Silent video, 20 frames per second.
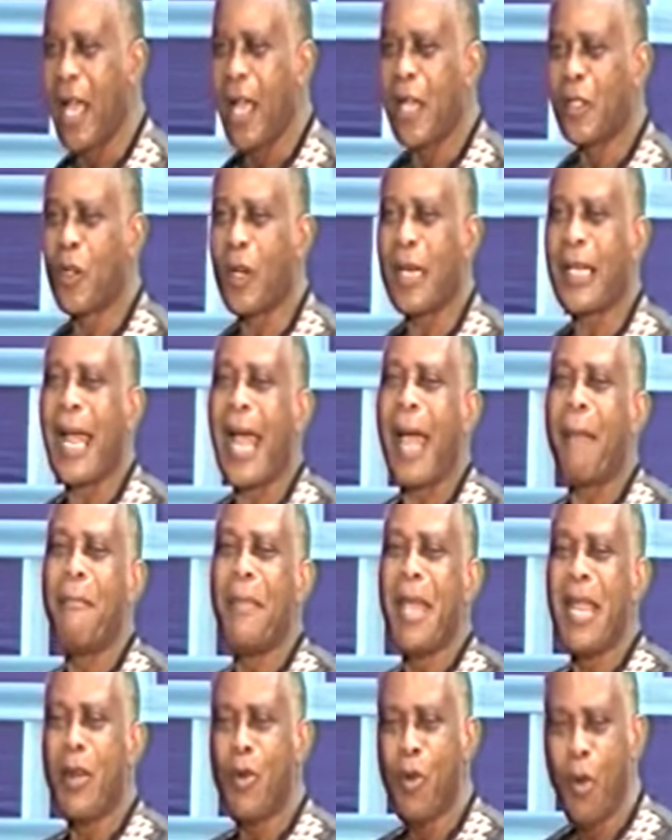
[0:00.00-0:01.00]
so that I
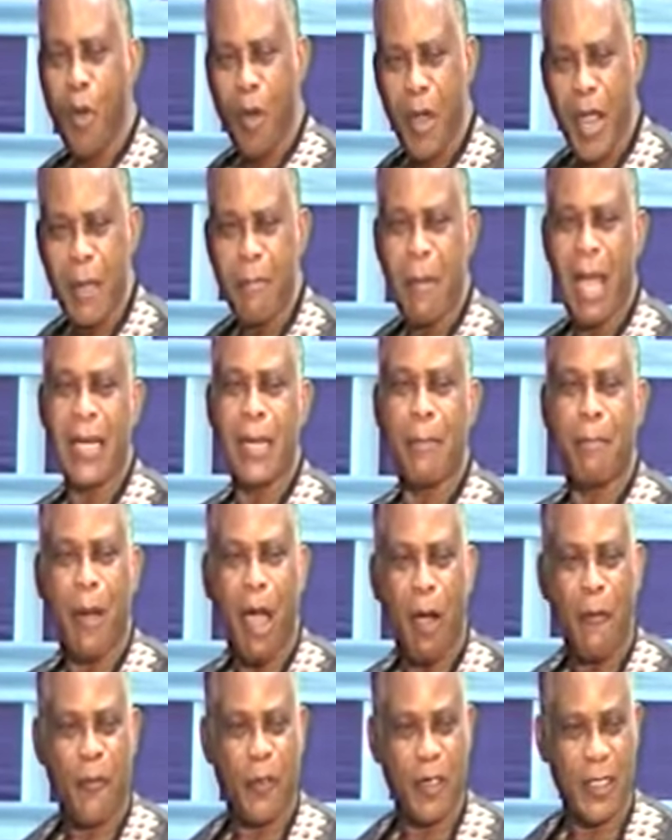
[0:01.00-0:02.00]
may know him and the
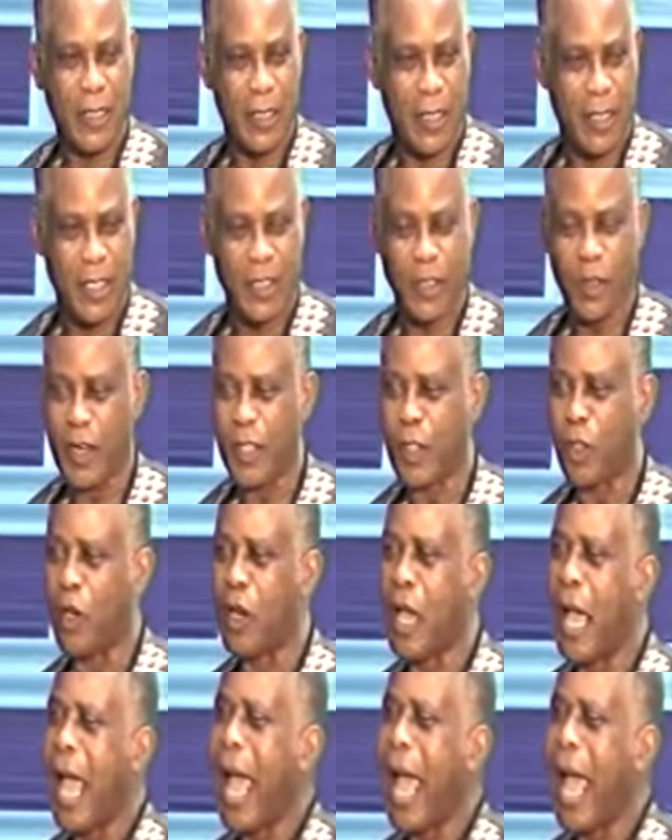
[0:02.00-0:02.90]
power of his resurrection,